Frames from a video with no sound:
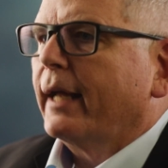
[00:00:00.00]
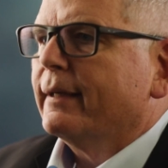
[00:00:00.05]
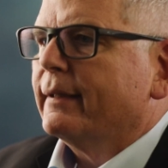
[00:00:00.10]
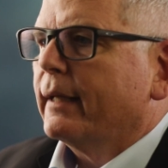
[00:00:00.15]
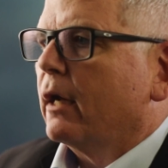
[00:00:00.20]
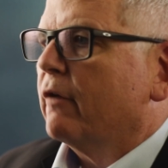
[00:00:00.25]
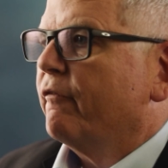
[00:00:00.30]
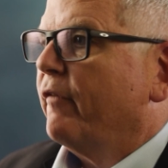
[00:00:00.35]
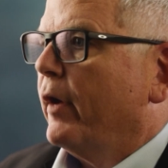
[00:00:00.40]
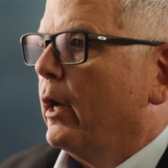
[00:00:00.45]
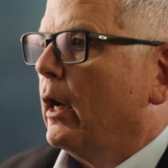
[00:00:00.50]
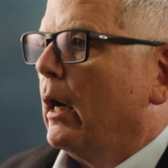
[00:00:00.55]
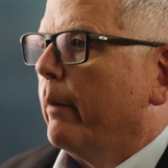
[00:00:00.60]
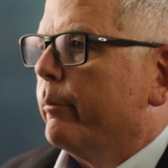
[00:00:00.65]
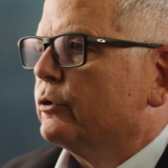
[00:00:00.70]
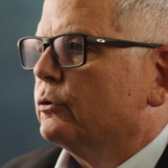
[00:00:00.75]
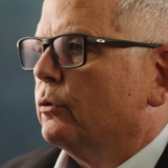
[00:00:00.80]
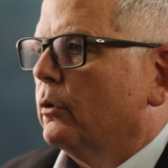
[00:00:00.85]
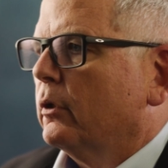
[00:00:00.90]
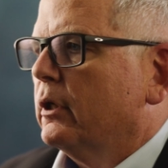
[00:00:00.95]
identify
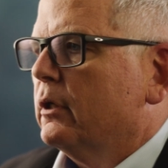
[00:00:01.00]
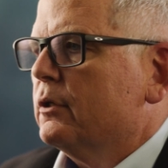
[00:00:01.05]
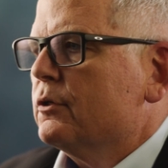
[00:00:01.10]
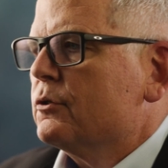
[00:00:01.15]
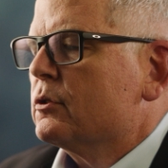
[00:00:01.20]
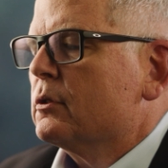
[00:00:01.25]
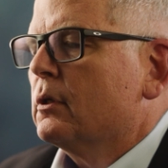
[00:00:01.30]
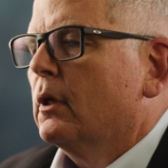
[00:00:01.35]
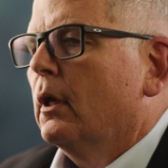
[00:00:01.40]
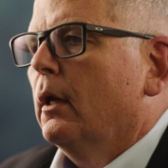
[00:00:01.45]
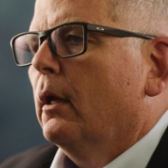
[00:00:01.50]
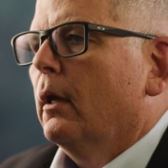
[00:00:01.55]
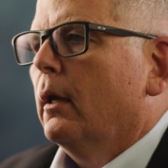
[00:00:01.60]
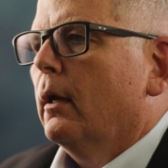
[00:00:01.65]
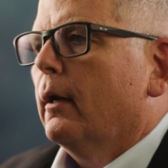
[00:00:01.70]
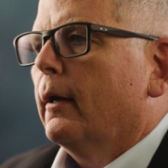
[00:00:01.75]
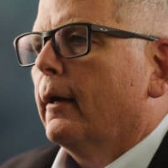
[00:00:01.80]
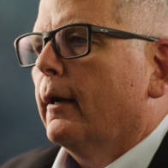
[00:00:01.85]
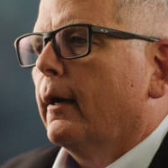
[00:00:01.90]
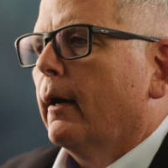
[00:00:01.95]
opportunities.
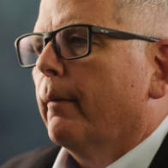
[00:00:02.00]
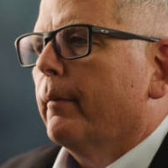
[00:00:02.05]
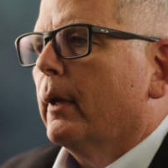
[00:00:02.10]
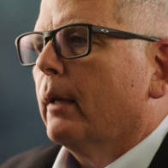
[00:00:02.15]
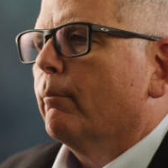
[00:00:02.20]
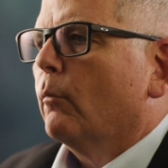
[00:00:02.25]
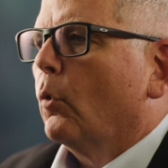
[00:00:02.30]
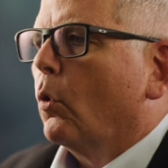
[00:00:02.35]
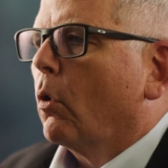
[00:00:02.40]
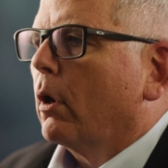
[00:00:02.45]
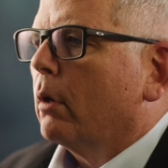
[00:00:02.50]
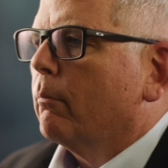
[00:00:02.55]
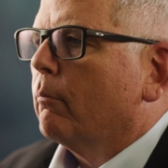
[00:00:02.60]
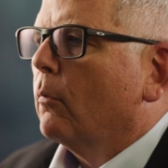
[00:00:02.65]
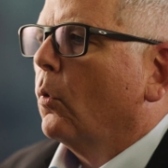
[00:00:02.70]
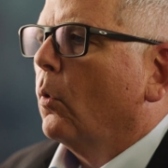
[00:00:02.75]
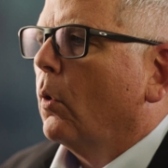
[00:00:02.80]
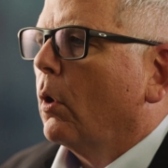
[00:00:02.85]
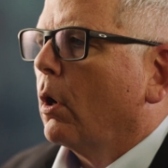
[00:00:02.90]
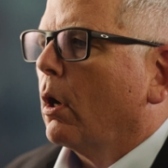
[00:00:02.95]
Uh, and more and
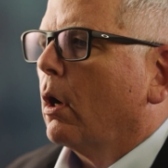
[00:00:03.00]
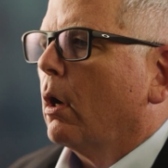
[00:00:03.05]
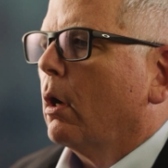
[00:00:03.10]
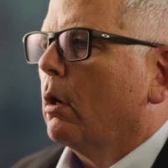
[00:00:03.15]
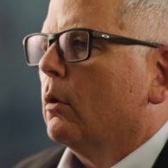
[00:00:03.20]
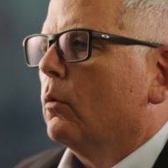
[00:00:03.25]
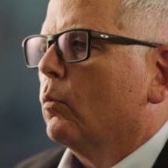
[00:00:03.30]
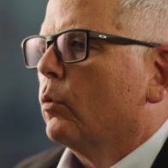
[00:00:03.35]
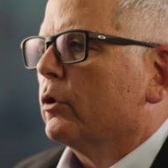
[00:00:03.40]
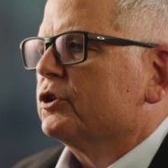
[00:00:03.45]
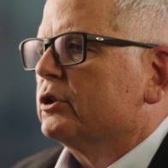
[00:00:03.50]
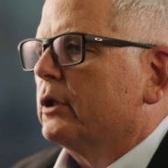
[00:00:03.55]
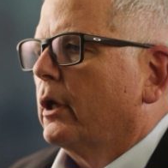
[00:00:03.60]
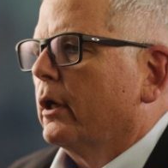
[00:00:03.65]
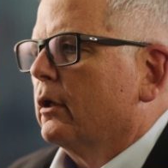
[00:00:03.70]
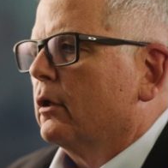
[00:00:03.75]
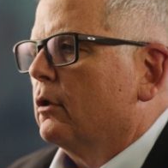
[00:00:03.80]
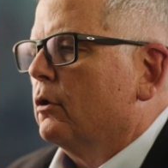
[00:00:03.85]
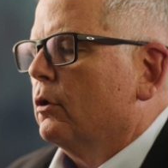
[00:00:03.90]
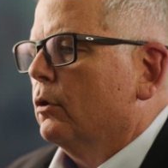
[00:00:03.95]
more, we're
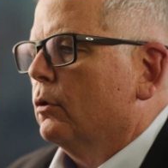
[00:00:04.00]
starting to